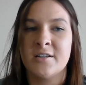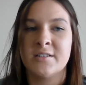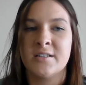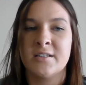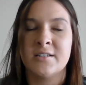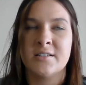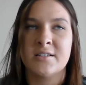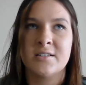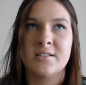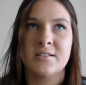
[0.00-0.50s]

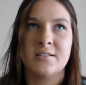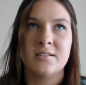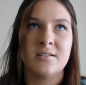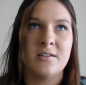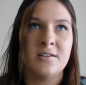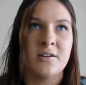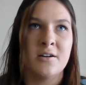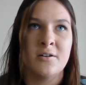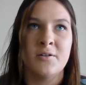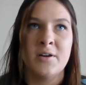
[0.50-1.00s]
It's
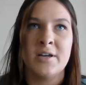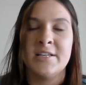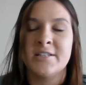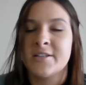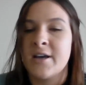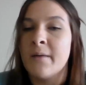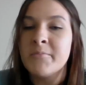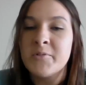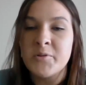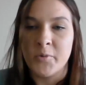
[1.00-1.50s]
you know, he's
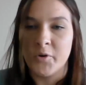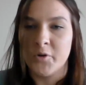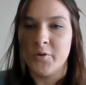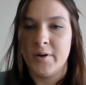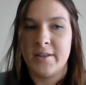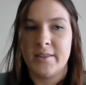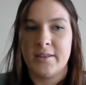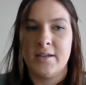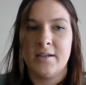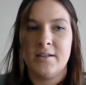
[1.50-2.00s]
comfortable
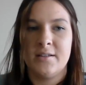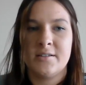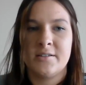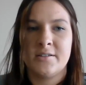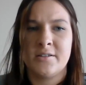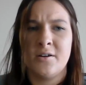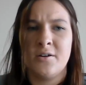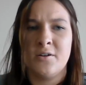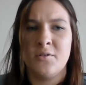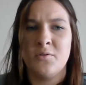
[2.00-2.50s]
with it.
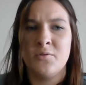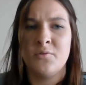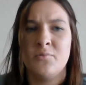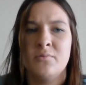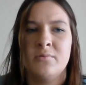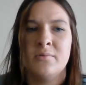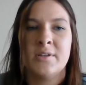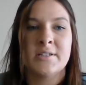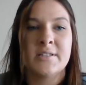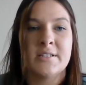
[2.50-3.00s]
So
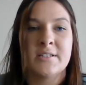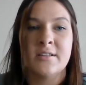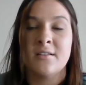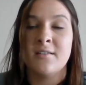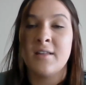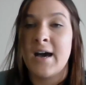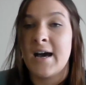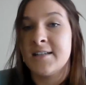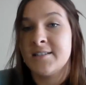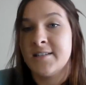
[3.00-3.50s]
this is the
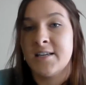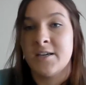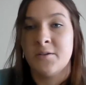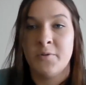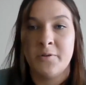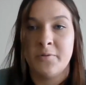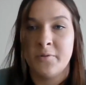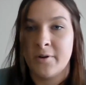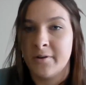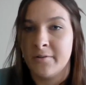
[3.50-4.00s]
last thing we
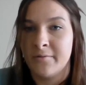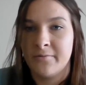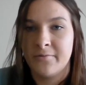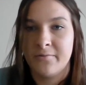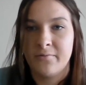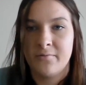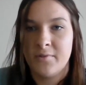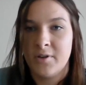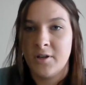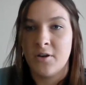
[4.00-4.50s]
would have
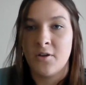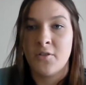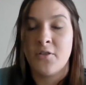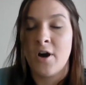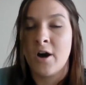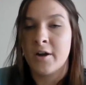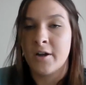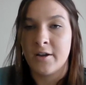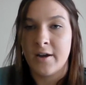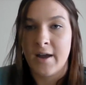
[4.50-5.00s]
you know,
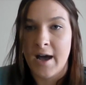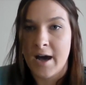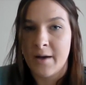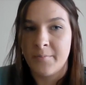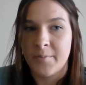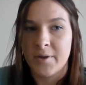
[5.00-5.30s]
thought could happen.